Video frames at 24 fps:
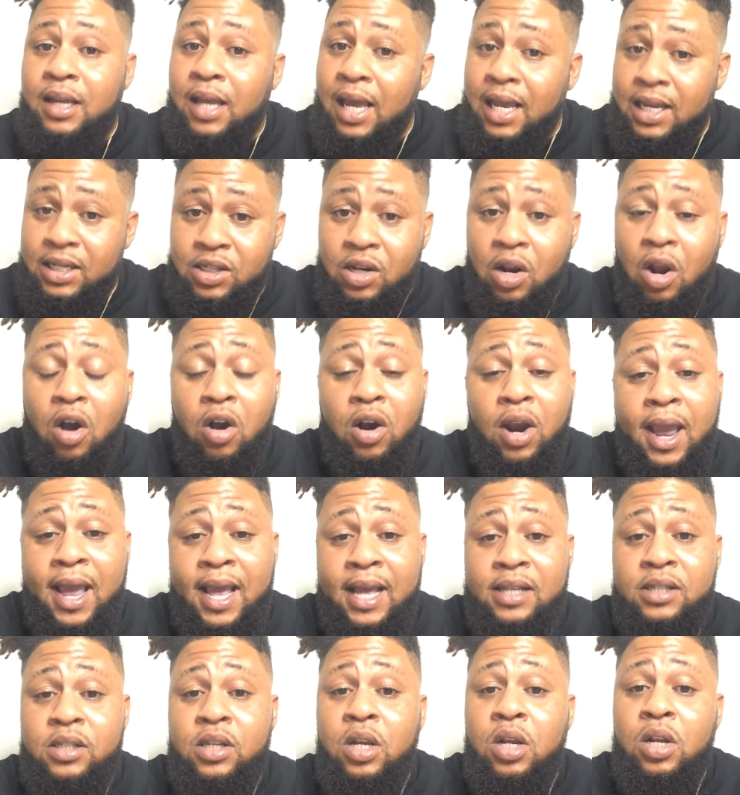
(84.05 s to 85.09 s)
as long
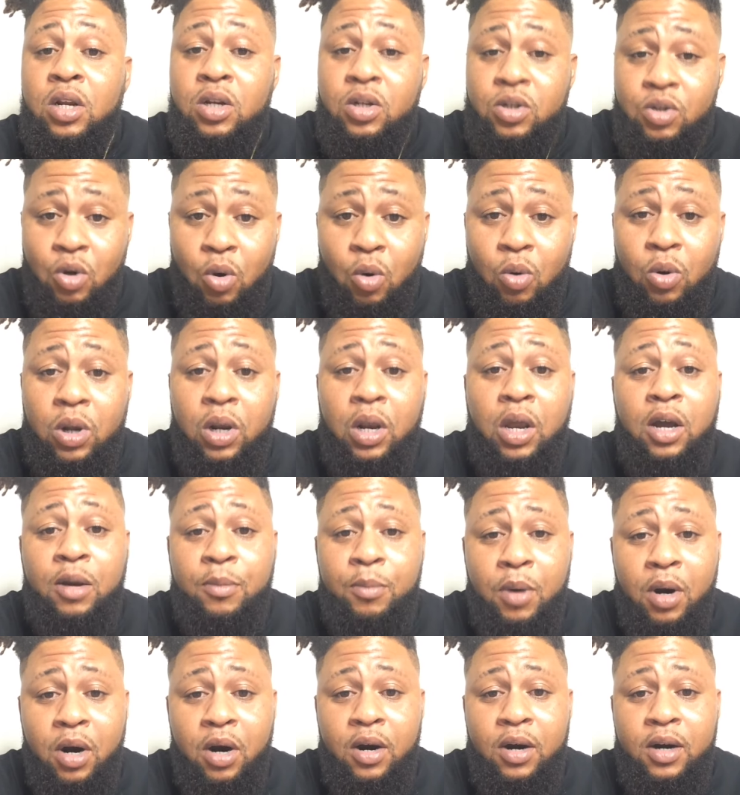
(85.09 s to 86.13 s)
as Dogelon
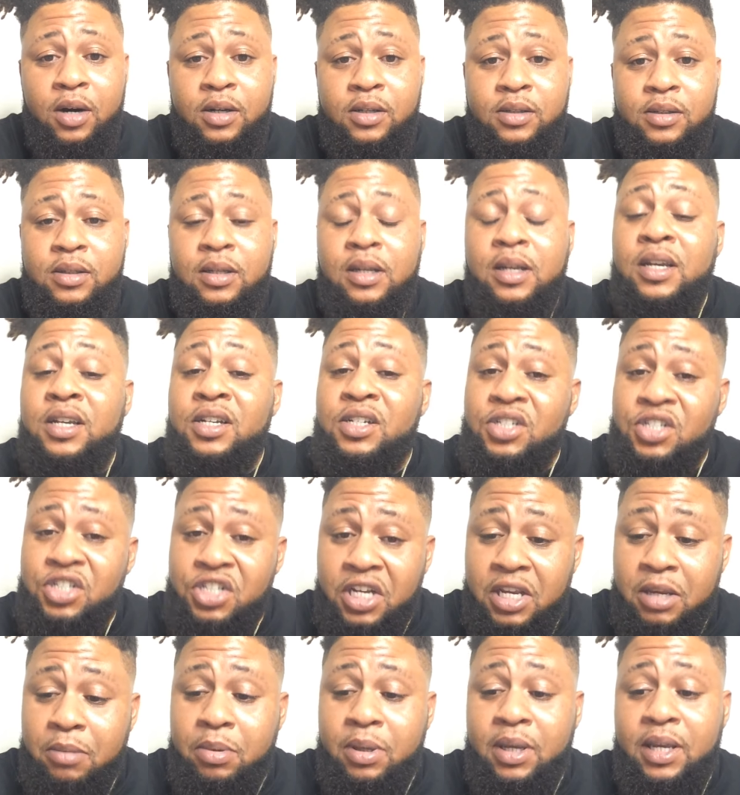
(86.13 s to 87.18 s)
Mars,
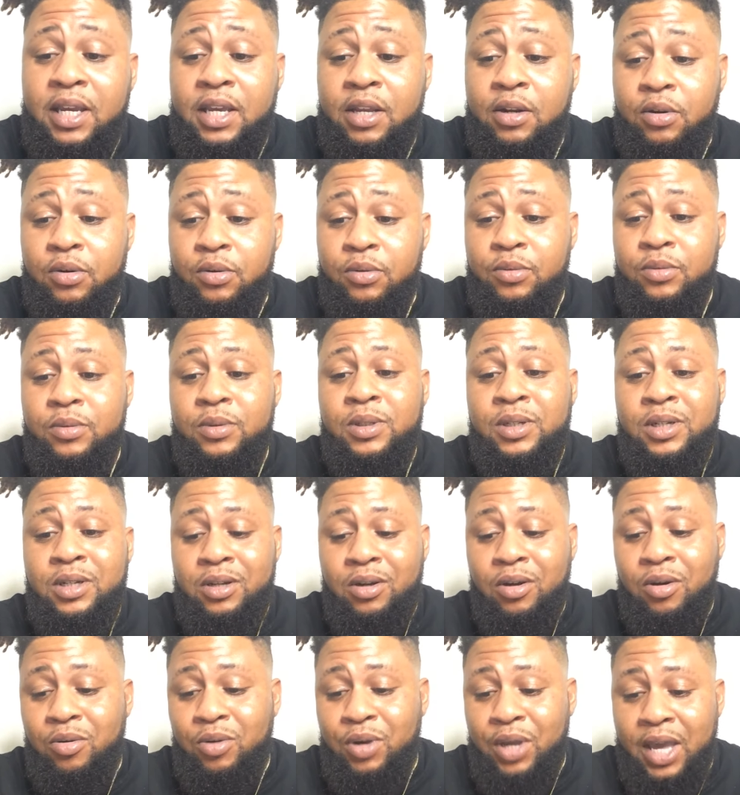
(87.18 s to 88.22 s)
Shiba Inu.
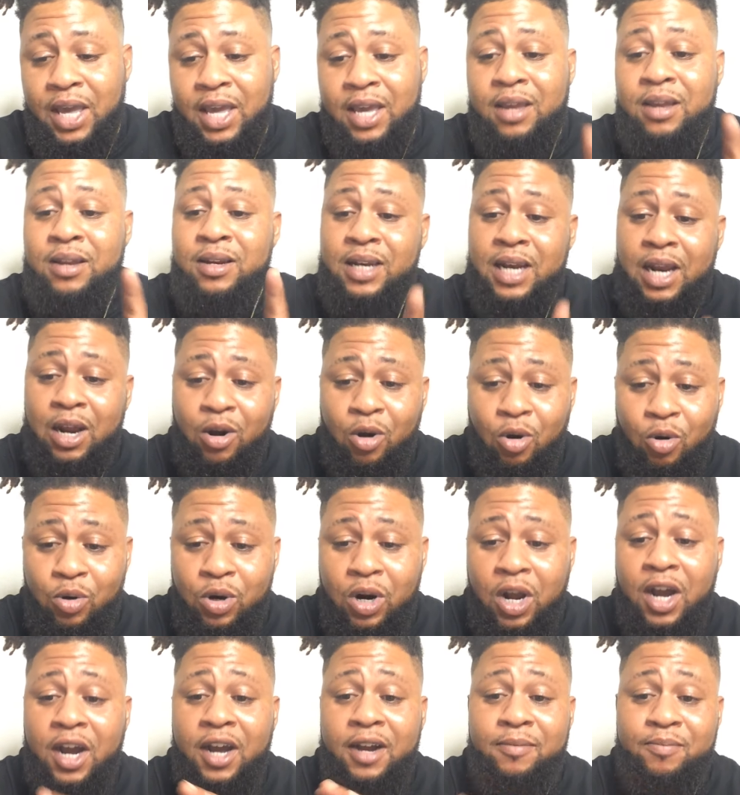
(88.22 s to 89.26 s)
Okay, now hold
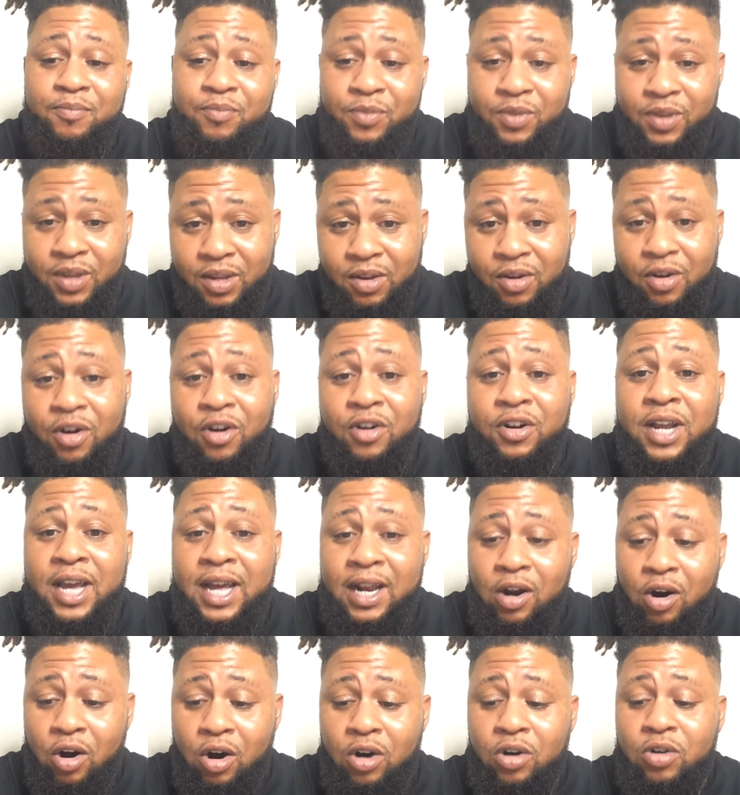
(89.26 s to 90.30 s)
on. You heard
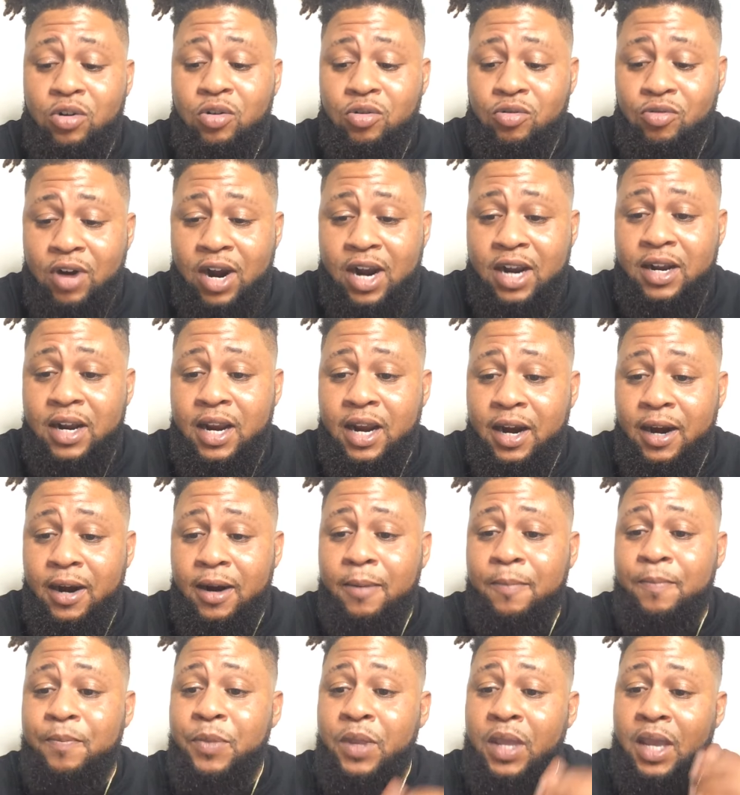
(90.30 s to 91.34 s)
that article right
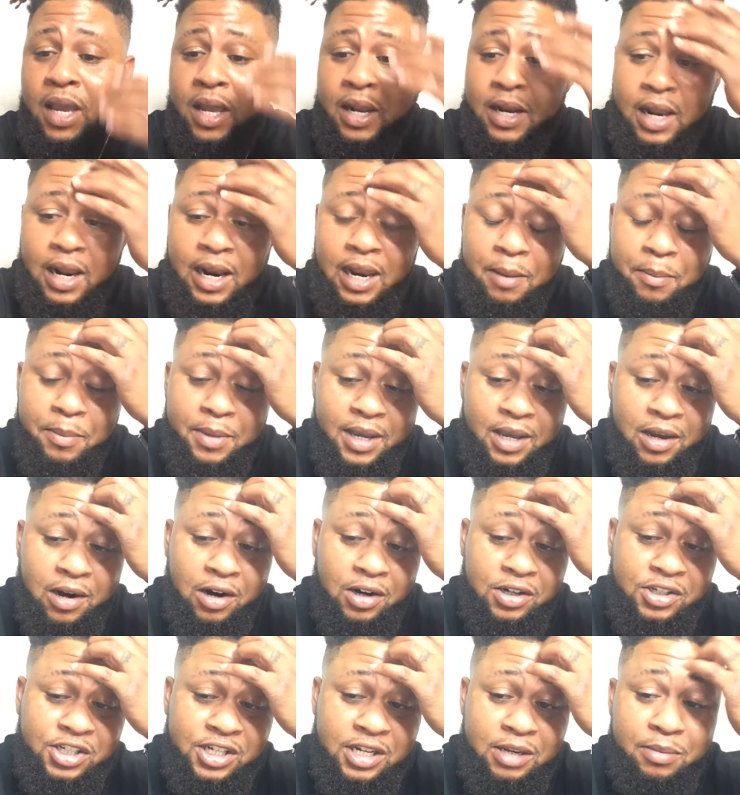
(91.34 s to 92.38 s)
there. Now let me get
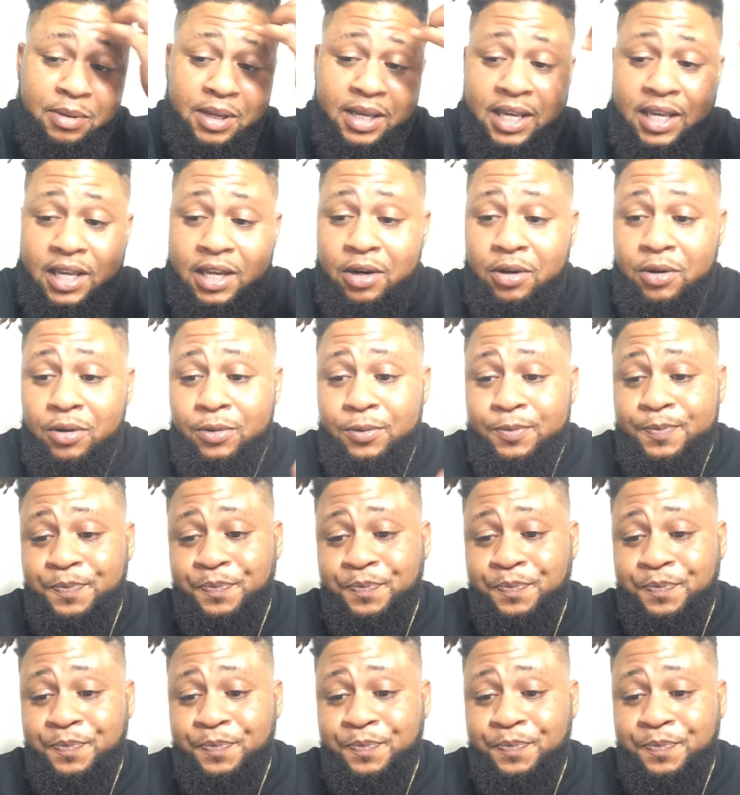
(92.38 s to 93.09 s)
on Shiba Inu.